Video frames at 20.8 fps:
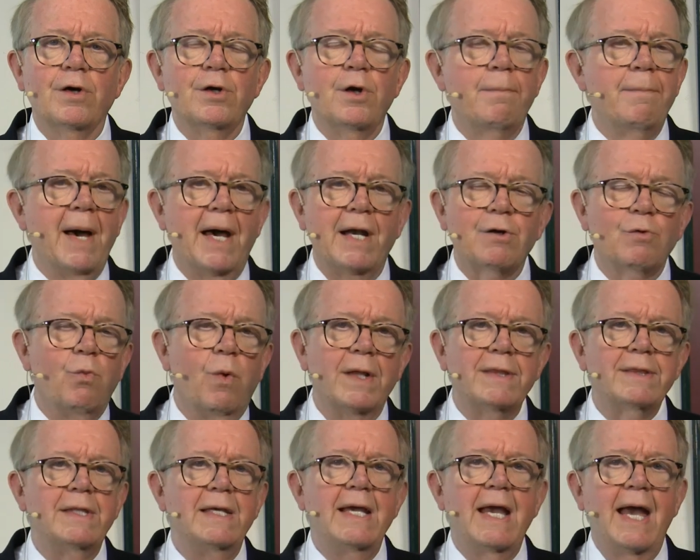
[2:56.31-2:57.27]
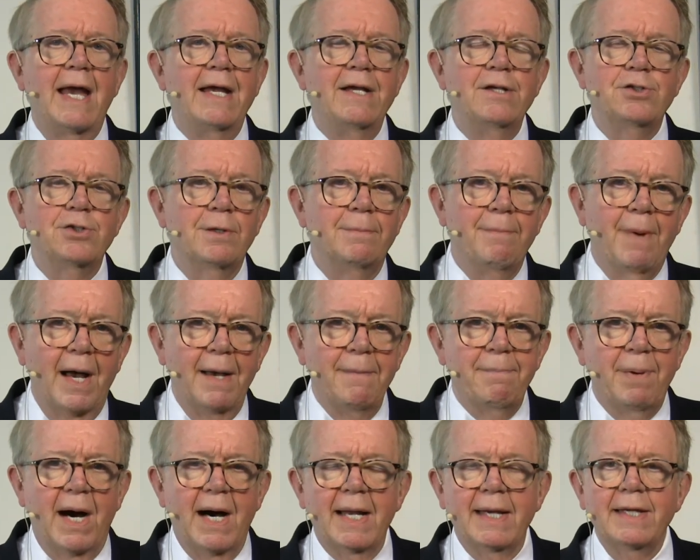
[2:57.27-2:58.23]
no matter what the age in my
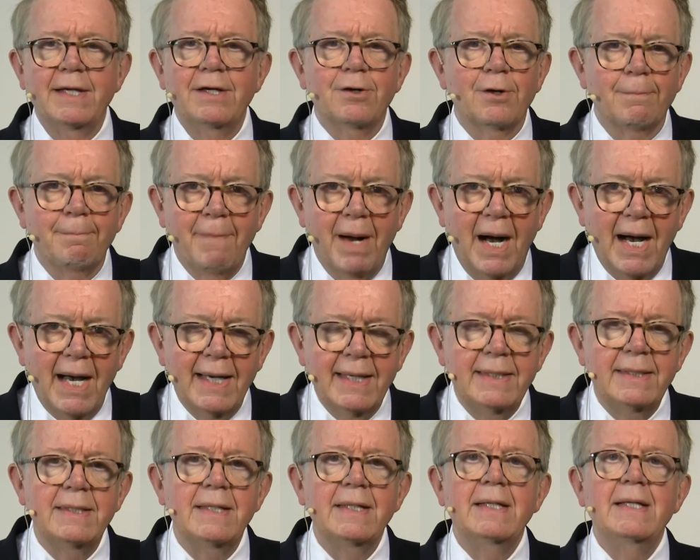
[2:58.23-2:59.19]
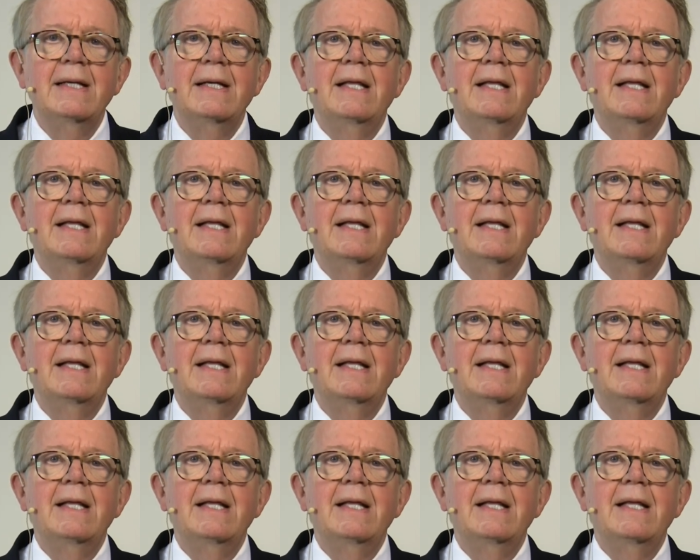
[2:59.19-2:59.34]
body or mind,